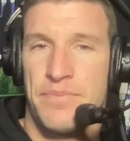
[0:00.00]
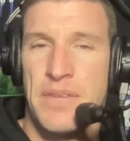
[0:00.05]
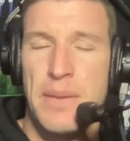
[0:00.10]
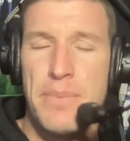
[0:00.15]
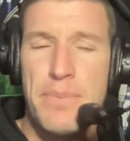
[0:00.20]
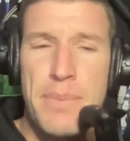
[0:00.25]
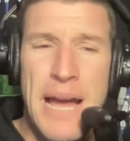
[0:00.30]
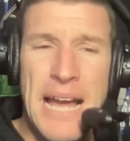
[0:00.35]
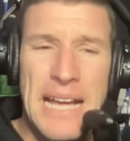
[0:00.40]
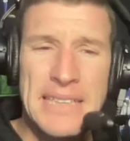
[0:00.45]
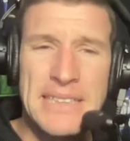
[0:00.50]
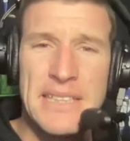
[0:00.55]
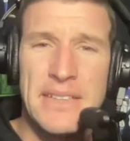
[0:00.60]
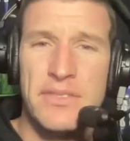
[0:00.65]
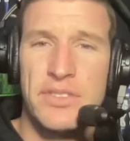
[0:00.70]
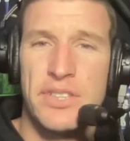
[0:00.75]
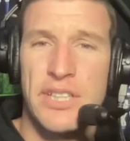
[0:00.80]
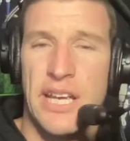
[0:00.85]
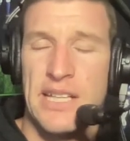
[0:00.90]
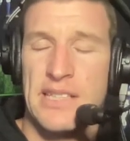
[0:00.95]
A
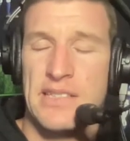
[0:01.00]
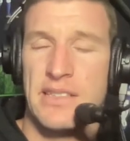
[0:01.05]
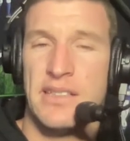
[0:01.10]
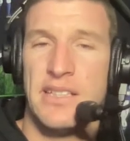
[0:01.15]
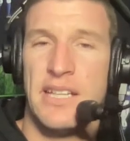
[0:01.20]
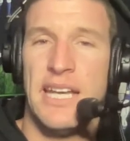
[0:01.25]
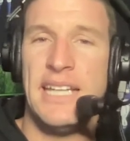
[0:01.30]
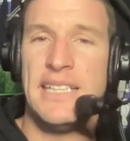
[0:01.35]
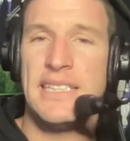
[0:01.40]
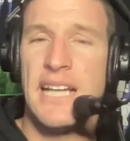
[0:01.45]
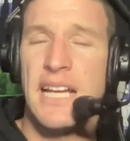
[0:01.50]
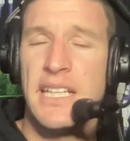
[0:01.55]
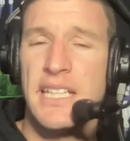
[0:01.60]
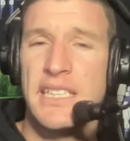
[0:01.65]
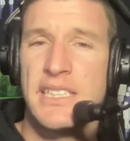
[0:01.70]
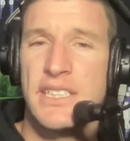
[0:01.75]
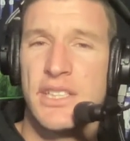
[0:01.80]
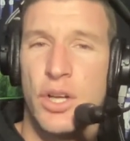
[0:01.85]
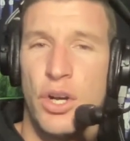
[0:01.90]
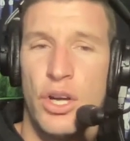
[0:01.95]
massive season. He's
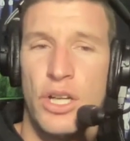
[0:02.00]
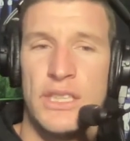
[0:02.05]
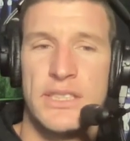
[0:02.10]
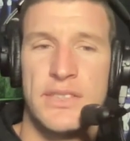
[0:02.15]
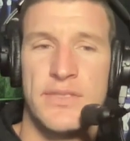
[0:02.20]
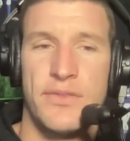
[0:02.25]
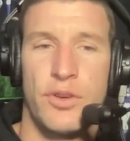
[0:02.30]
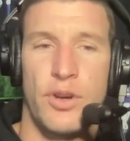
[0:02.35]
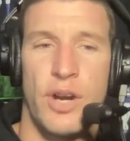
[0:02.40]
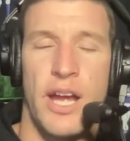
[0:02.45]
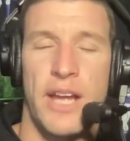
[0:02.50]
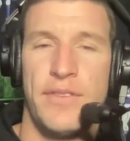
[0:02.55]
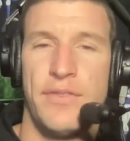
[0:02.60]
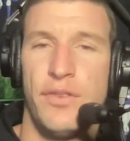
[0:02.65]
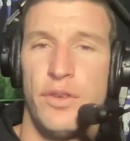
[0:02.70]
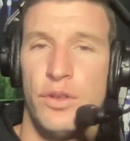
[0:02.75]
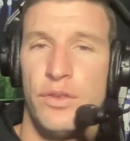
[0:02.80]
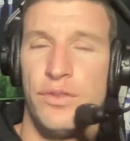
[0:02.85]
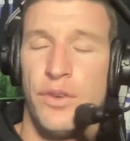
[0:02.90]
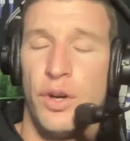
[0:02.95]
undersized for a
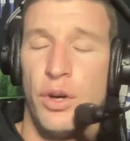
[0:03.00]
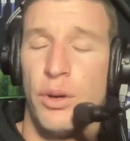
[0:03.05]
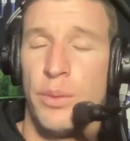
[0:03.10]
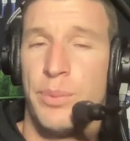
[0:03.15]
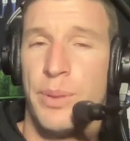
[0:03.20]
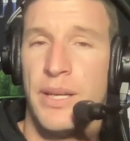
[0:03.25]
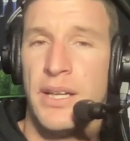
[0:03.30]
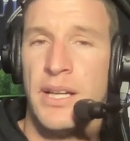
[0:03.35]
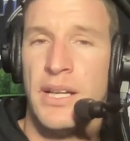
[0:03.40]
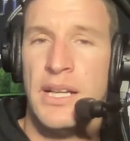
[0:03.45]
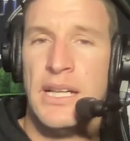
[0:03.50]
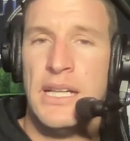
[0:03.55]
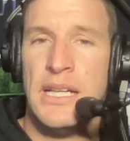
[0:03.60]
full forward,